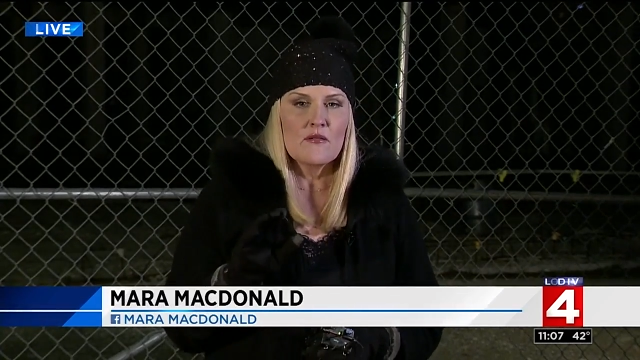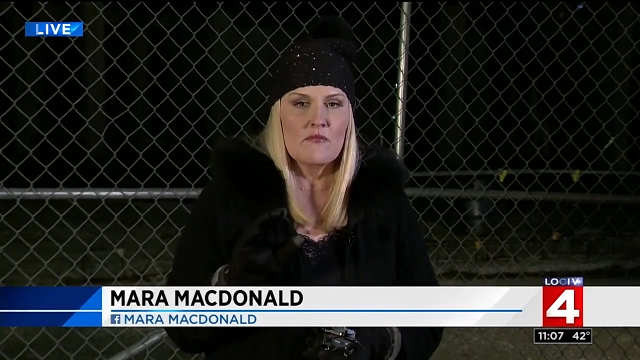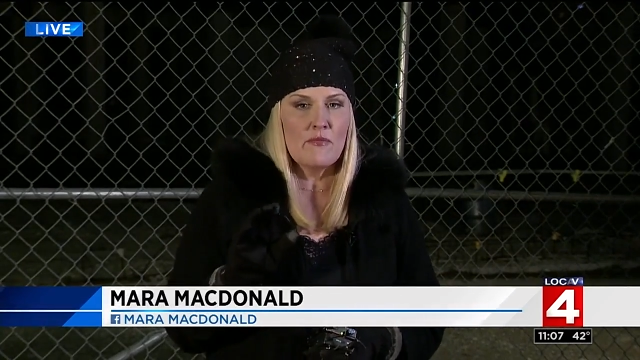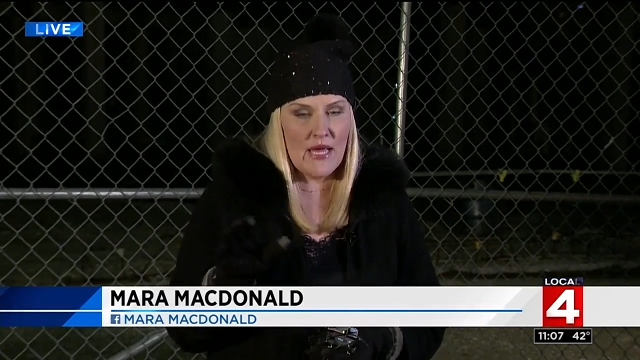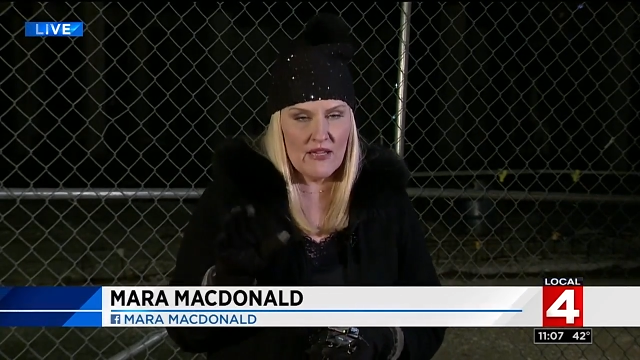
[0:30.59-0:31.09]

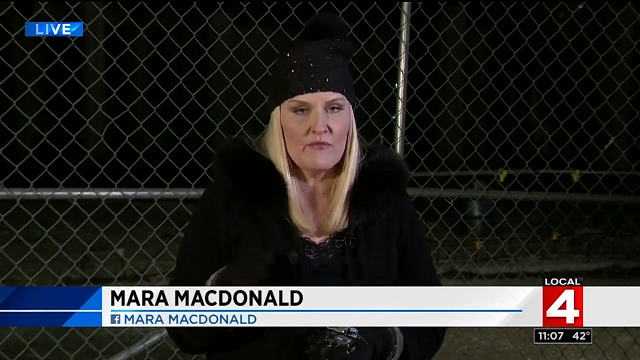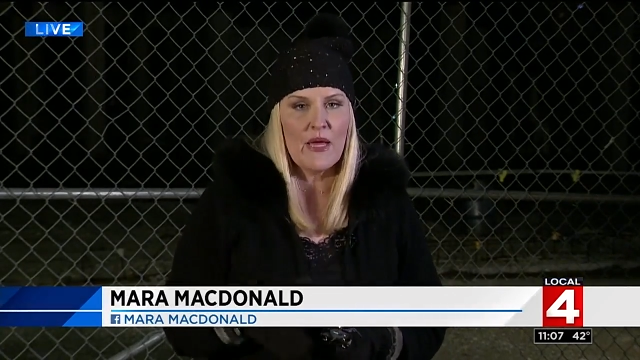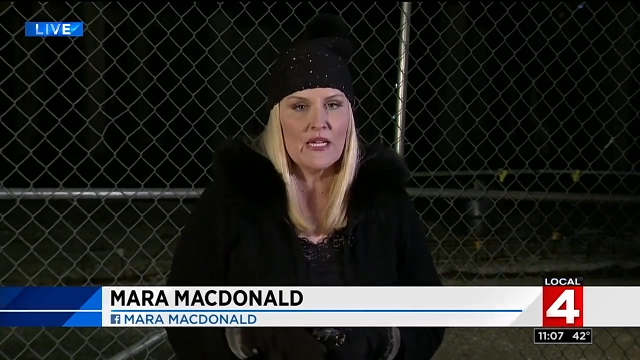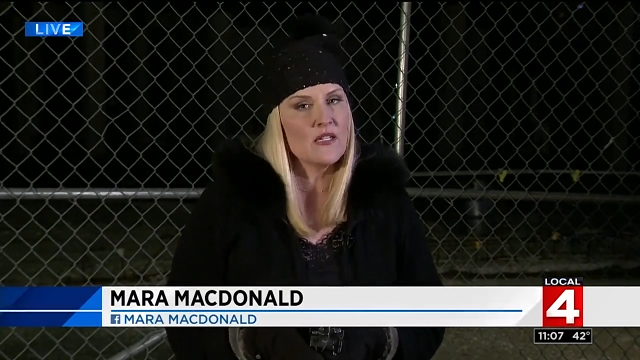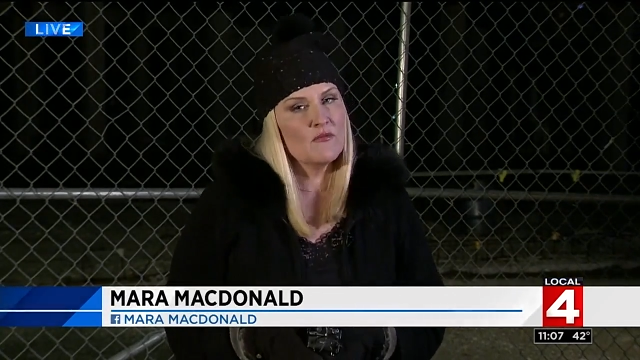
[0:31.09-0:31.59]
may have
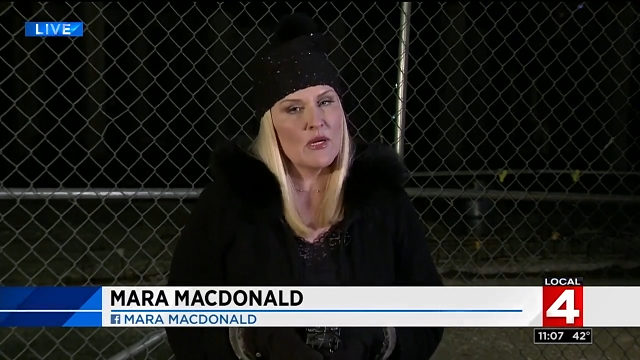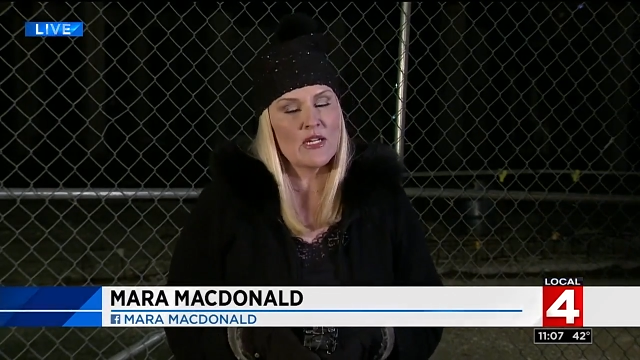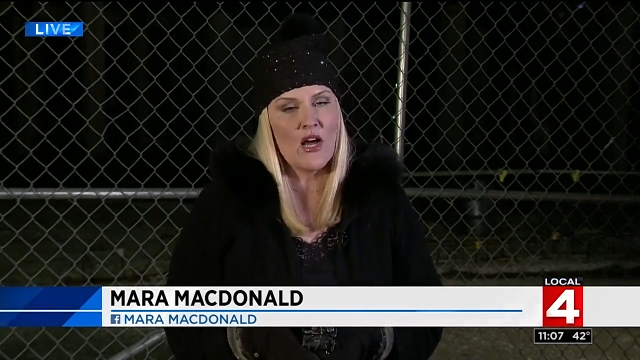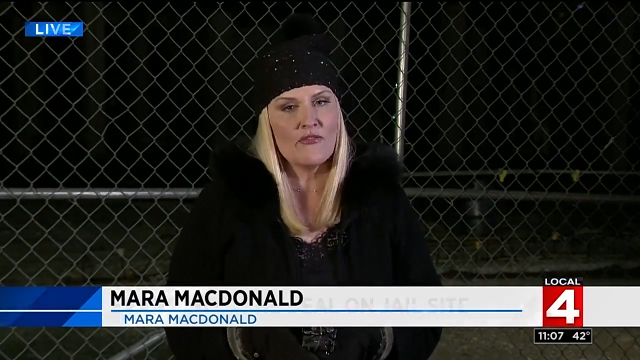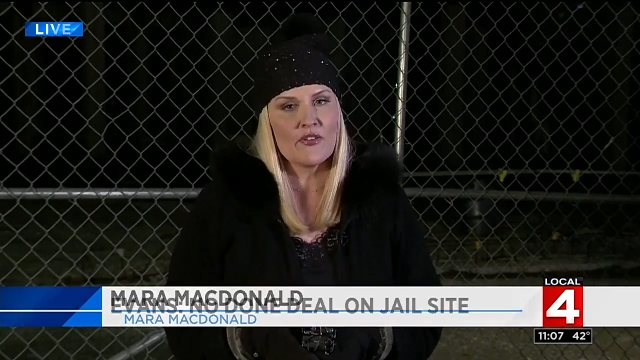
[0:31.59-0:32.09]
made him
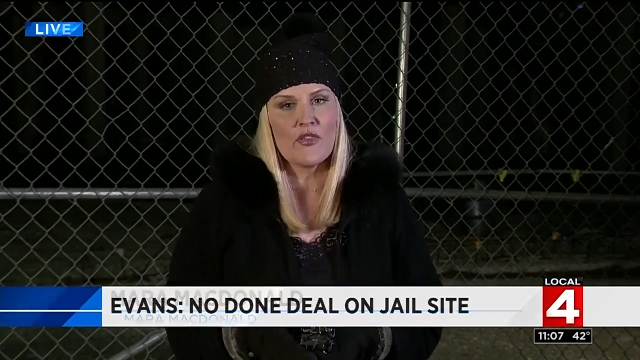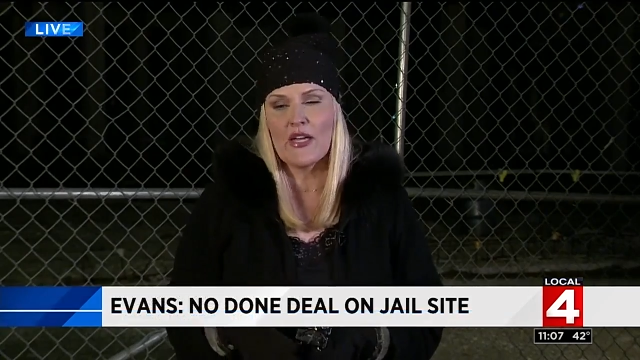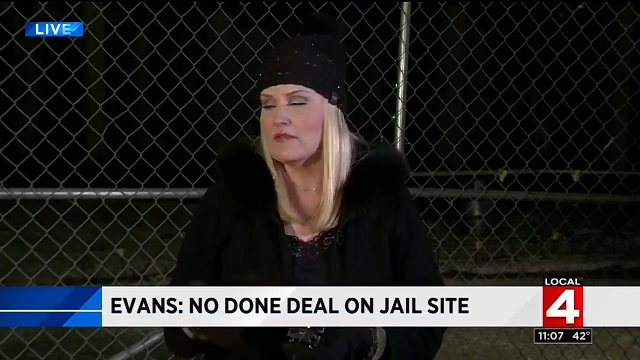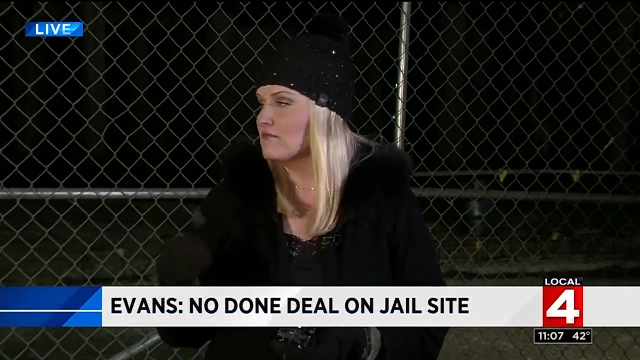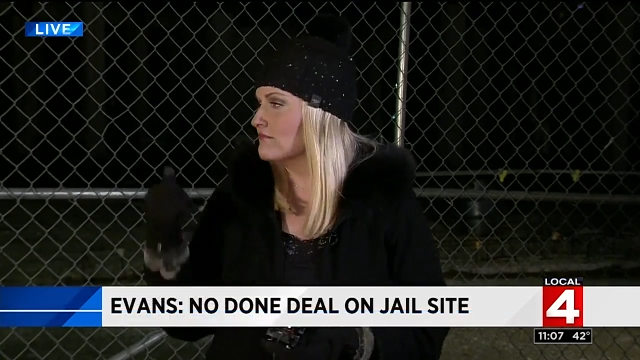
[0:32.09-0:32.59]
an offer
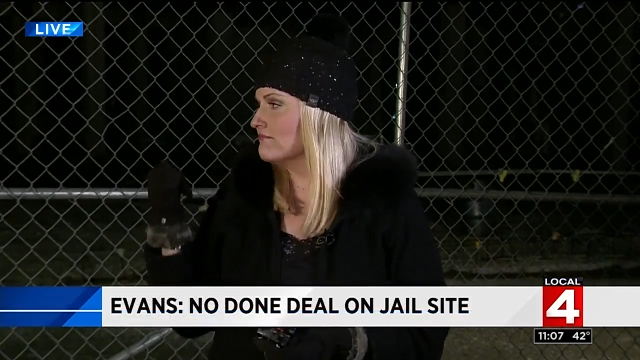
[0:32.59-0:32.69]
that